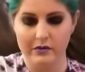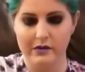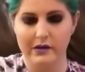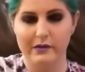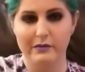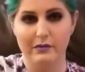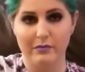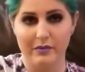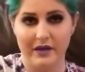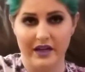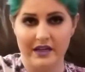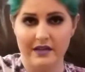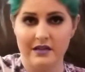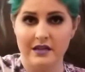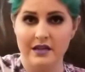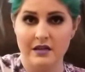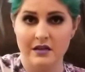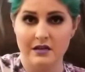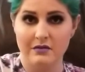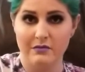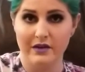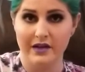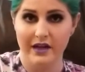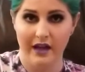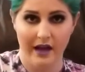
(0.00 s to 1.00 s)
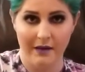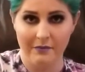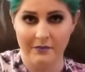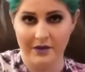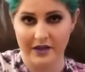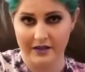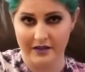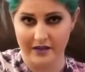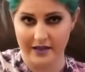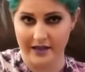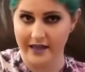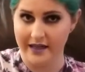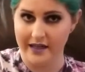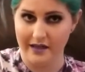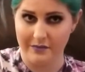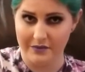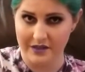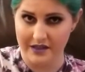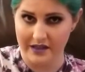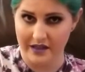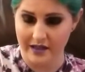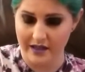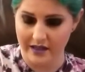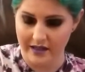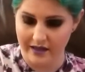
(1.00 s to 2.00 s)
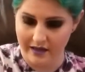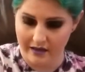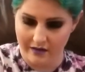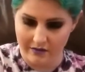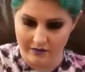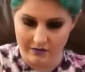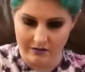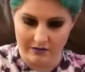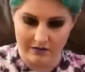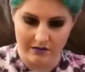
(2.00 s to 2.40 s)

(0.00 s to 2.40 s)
rubber band here, but I'm not gonna get up to get it yet